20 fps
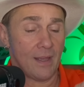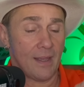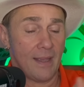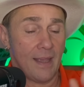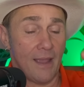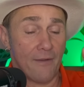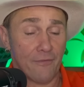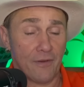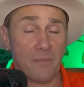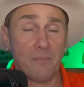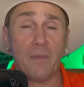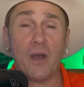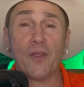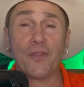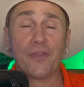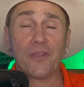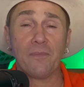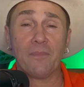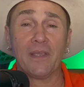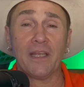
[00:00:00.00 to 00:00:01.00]
every
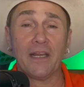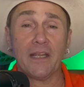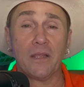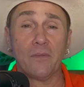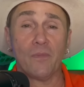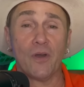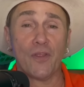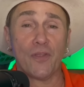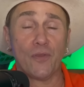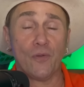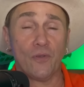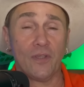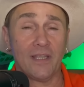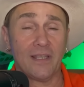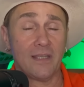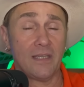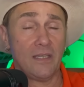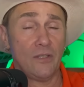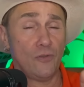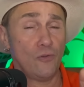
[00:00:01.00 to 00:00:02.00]
month, the beginning of the month, you'll get
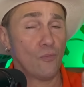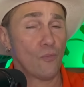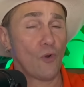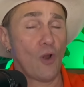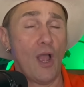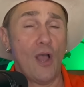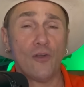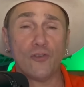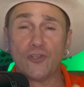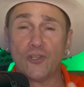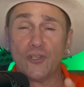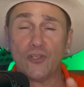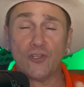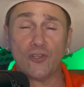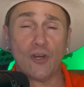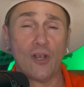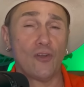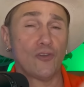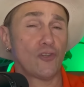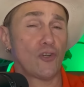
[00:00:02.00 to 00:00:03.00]
the numerology,
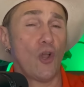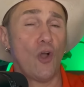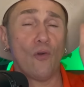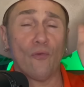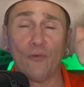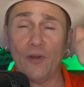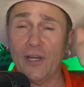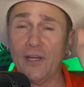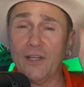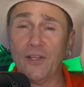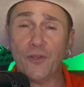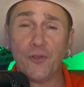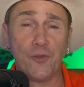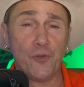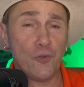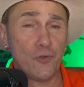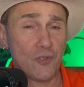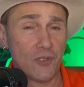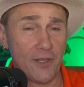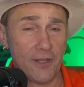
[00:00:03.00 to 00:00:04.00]
astrology, all written in the
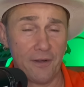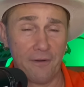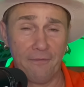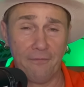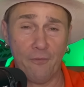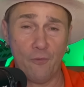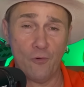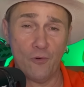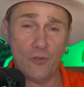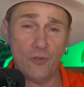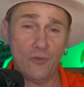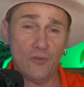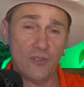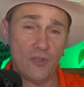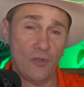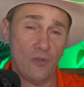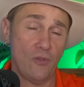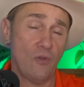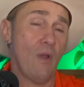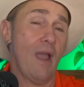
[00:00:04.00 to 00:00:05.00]
newsletter for you
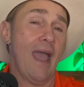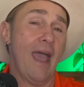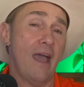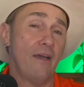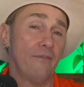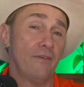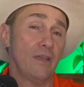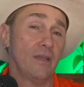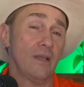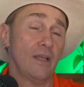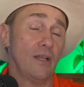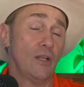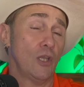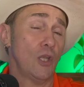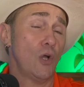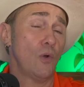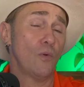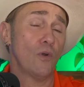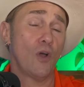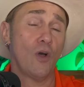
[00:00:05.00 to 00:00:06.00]
so that you have it,
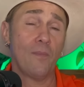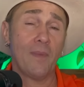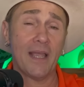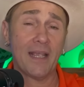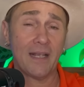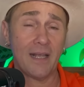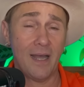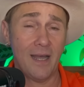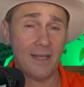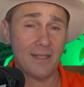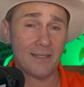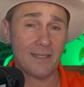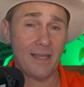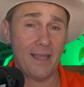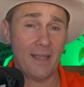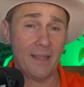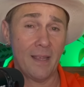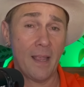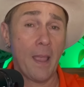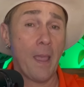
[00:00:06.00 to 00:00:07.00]
along with all my
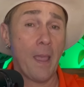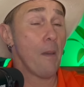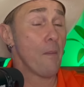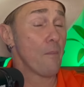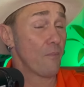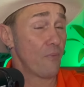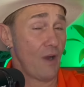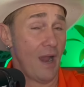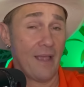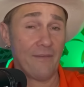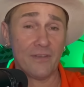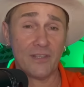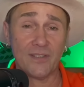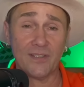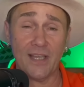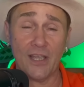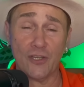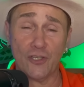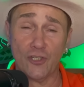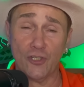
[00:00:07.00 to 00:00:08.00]
content, private
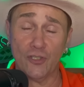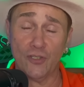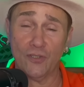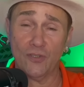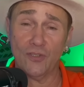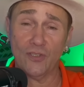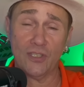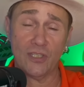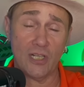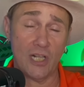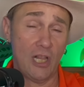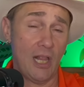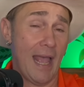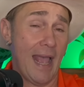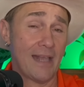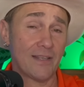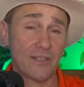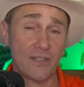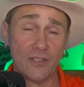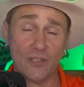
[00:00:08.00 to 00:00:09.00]
sessions,
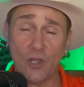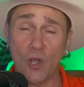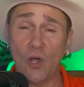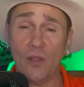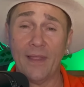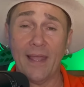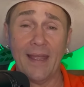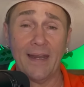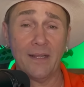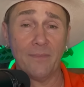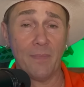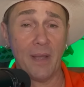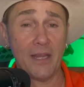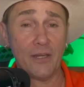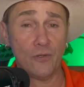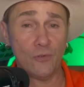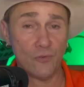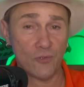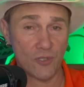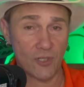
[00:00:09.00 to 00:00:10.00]
classes, all that in my
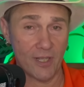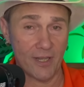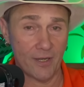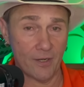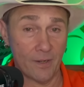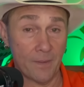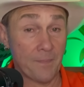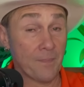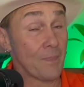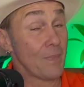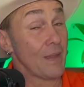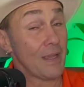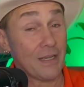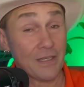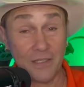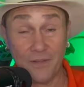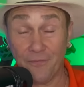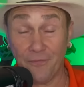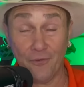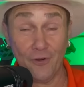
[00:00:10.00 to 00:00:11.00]
newsletter.
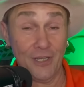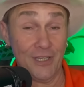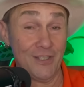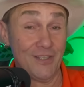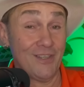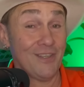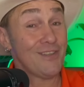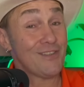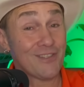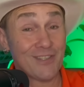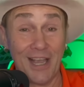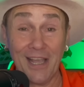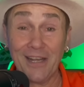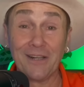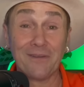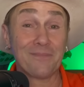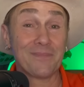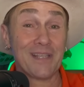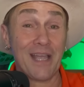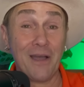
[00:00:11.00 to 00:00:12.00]
It's free. Sign
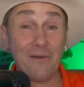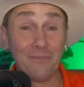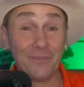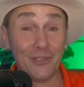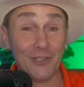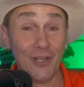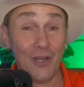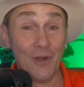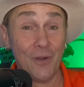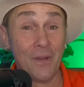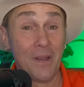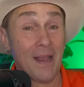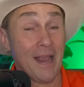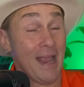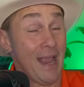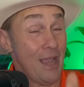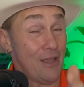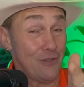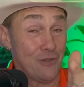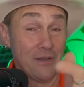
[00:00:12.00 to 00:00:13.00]
up down below.
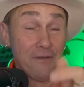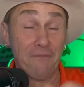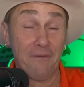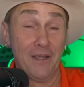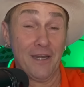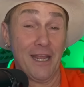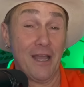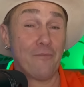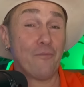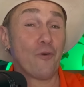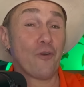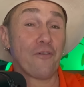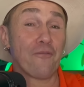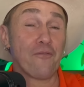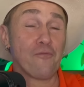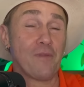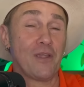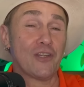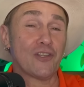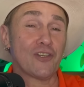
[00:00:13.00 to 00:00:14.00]
And you can find out more
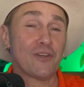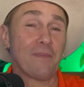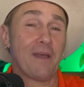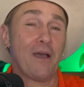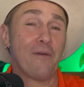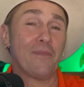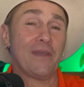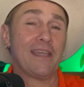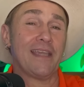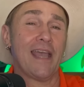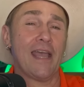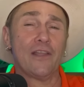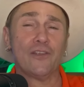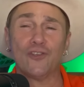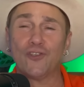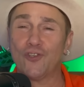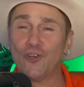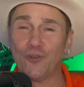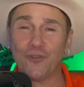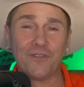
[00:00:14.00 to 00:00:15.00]
information about me
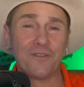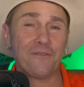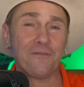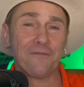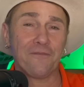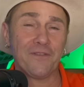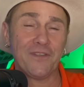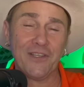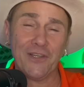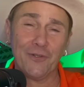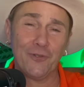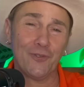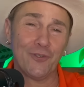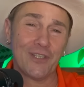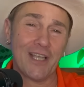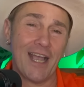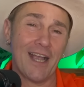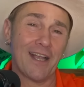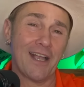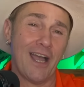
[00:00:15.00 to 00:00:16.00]
at
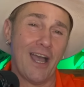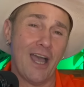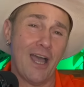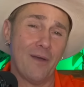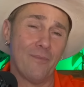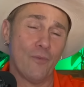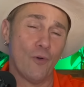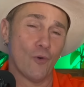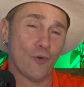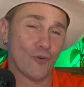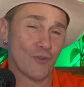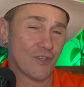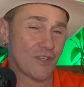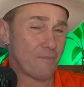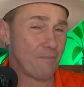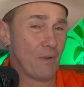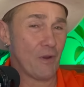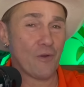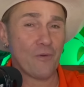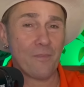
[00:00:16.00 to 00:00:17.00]
josephtittle.com or
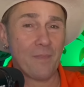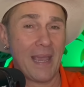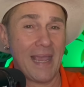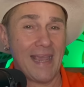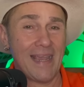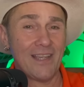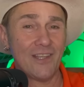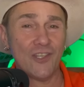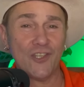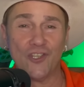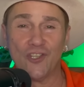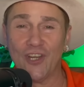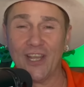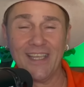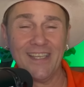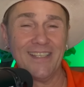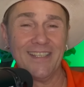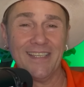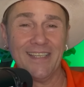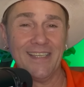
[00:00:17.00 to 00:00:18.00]

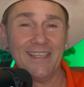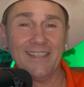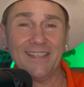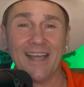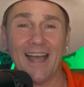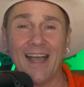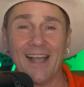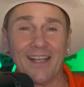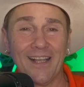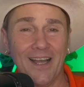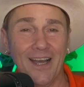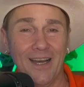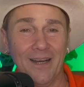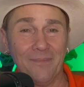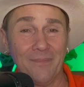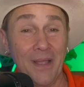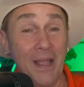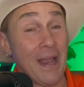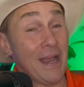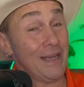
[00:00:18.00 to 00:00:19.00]

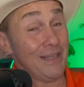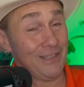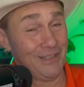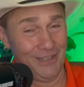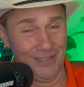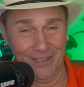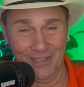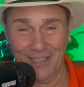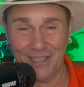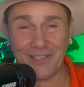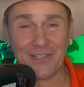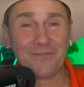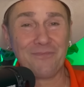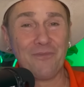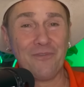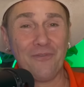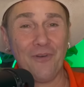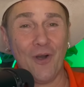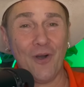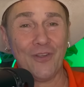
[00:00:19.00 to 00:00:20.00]
spiritmanjt.com. Let us
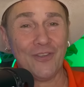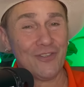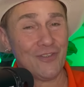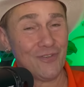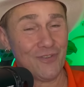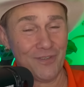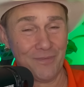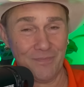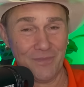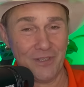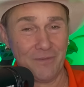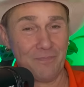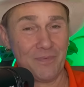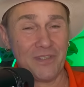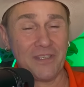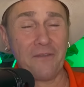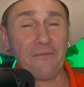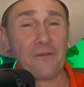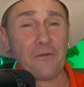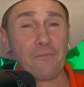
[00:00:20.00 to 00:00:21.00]
move on to some
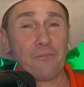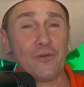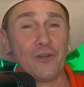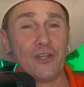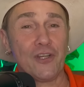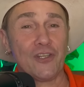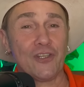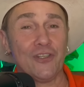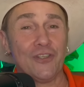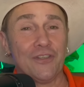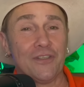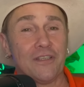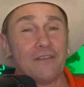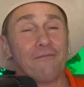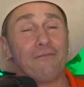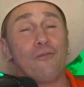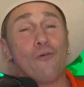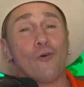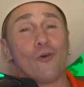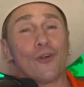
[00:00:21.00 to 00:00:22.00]
specific predictions
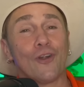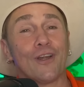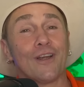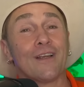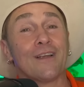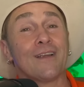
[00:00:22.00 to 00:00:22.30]
for